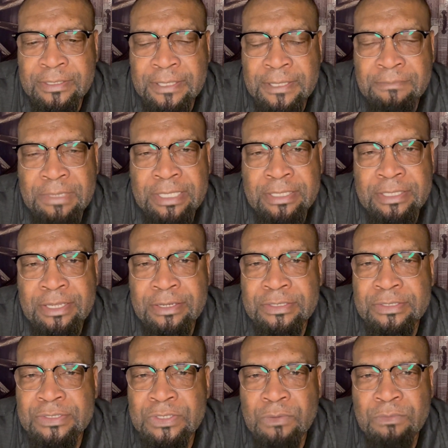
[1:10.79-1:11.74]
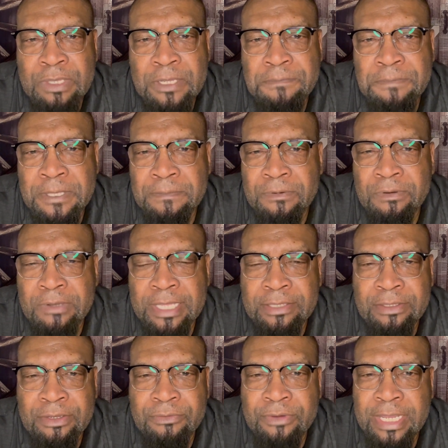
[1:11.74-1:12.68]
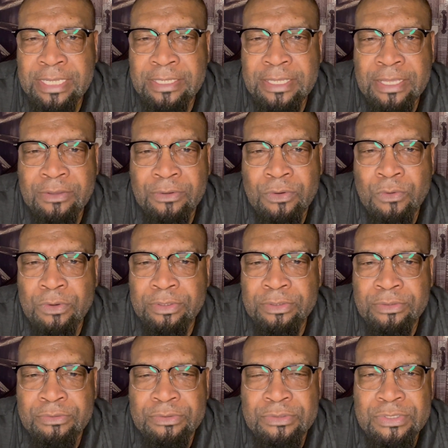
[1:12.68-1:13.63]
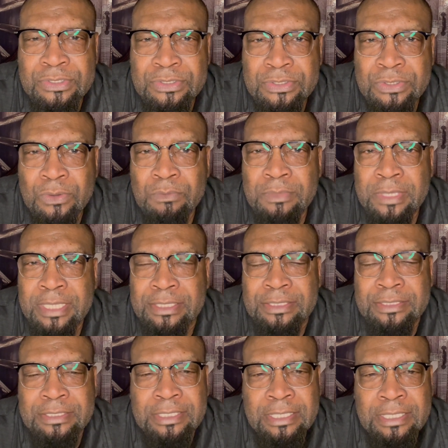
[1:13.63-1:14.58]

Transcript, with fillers: I mean, there are so many people out there right now going through so much.